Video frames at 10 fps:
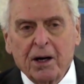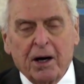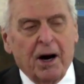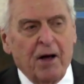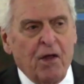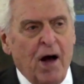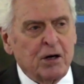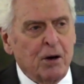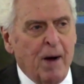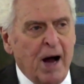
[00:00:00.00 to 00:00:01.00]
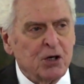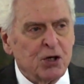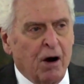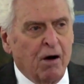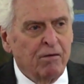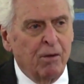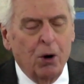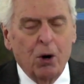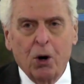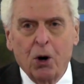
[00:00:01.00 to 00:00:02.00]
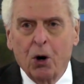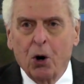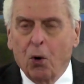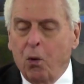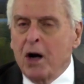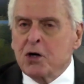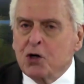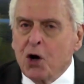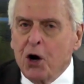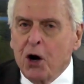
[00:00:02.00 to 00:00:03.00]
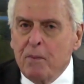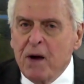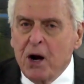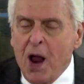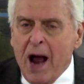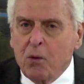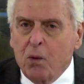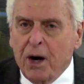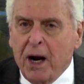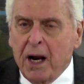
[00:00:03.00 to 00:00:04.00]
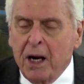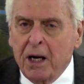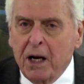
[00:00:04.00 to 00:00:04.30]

And I thought to myself, what is it going to be like when they